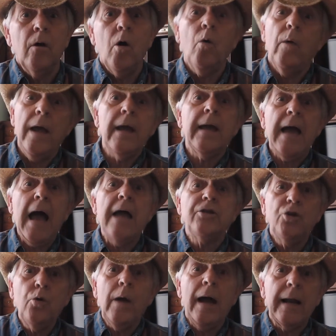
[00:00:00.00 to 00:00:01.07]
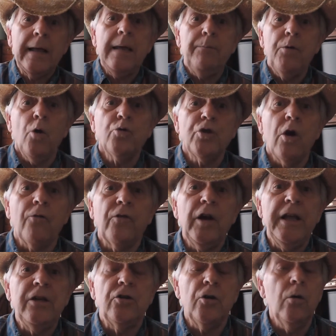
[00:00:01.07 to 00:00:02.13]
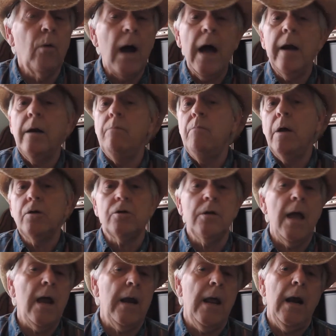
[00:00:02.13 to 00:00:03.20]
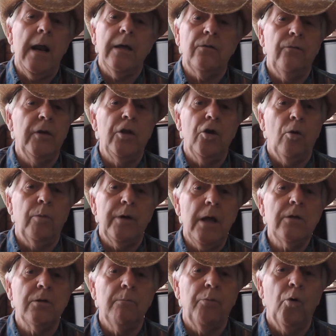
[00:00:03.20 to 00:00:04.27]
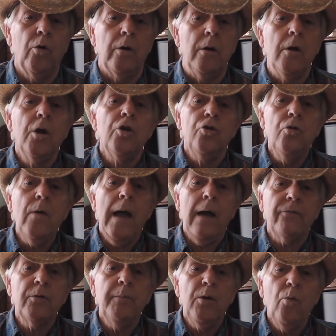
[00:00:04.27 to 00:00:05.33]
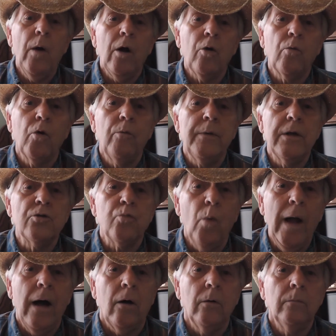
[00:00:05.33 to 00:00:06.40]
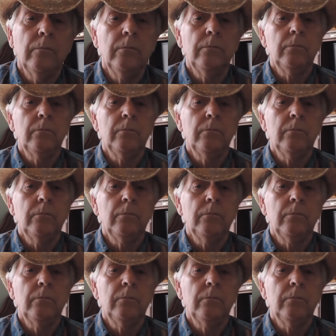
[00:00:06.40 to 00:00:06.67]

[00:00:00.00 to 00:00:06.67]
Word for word: Oh, and guys, you got to keep yourself clean too. I didn't mention that in that last video, but that's important. You have to be well groomed as well.